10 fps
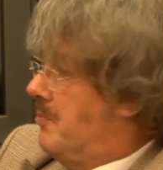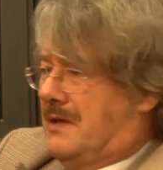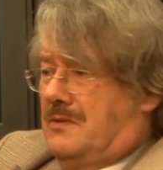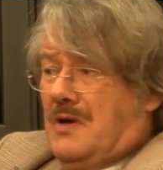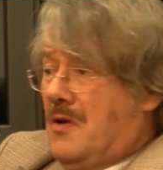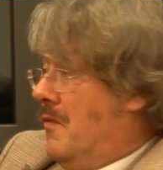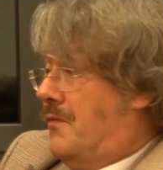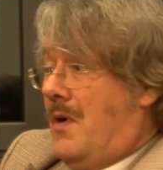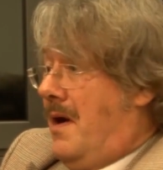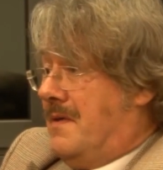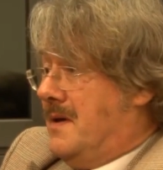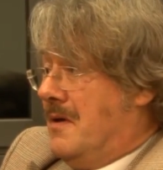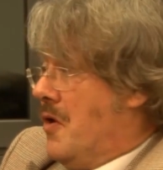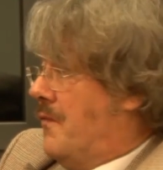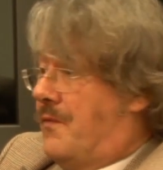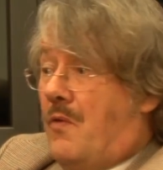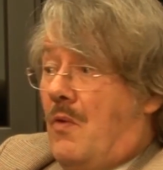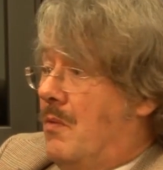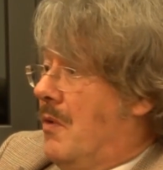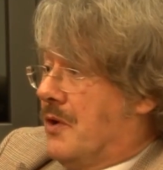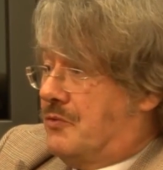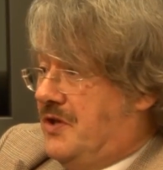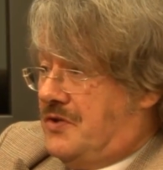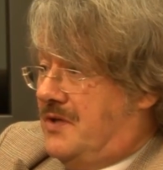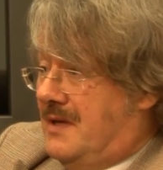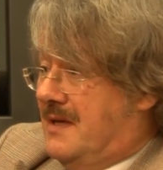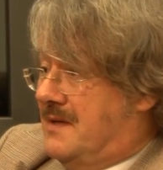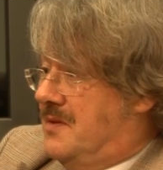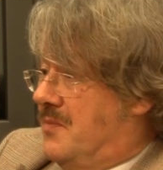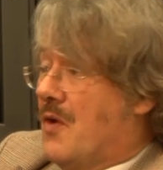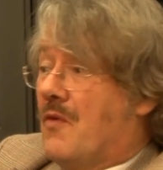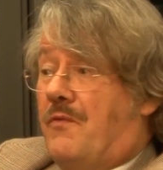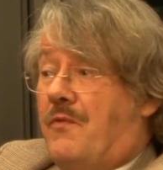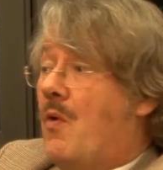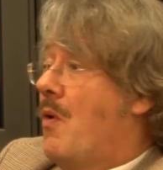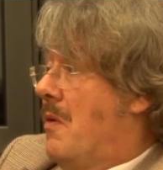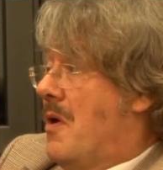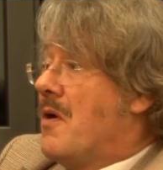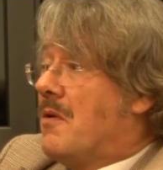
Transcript: but for other, for Christianism, for